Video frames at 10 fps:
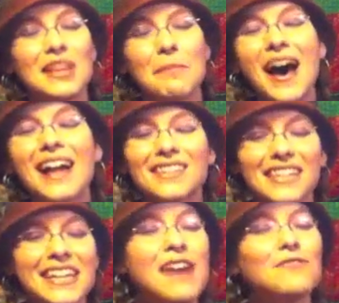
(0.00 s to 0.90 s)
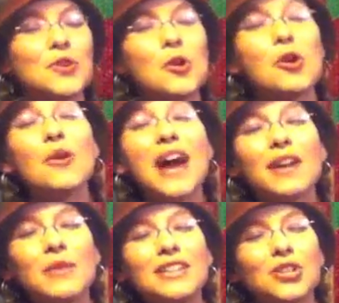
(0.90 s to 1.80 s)
the path to left or
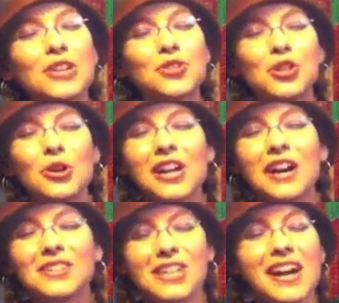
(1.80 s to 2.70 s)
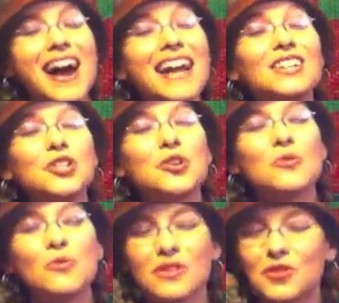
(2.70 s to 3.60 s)
right with just your gut to guide you.
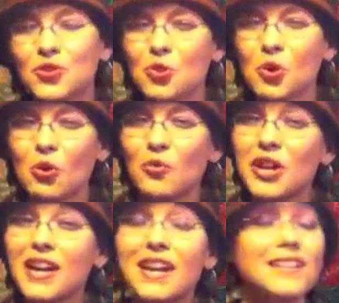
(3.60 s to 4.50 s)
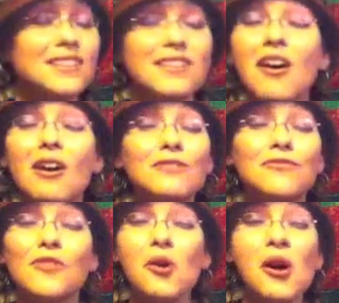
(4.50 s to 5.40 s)
The story is not
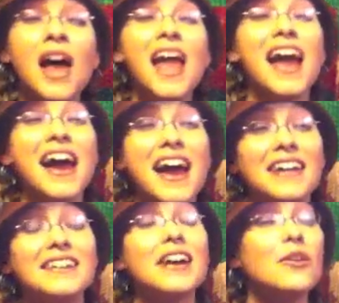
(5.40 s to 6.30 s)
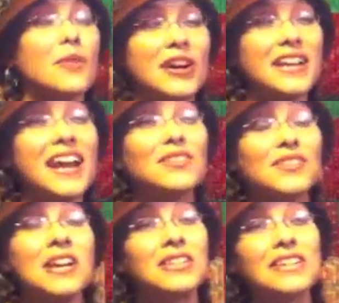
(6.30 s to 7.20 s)
for anyone
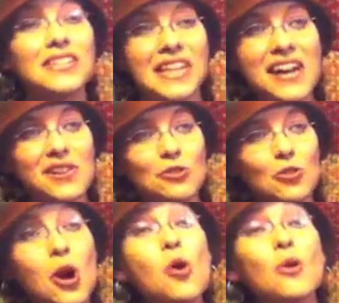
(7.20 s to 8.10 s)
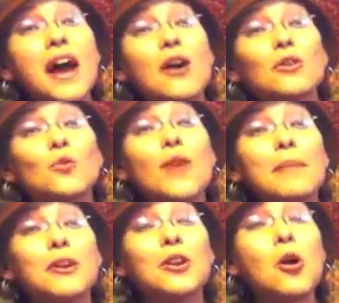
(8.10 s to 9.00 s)
else to tell. Go down the
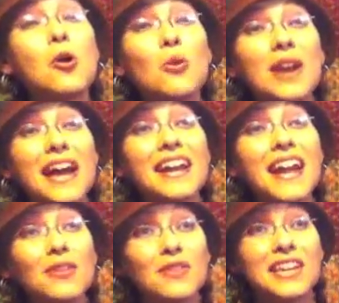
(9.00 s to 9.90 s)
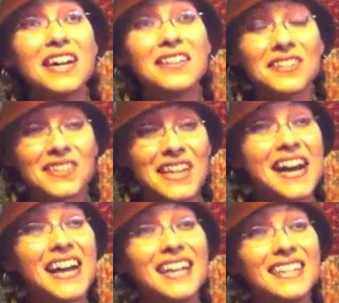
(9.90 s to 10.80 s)
rabbit hole and out the other
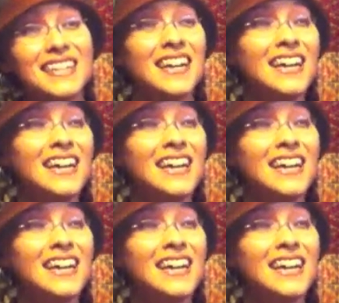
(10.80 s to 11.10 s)
side.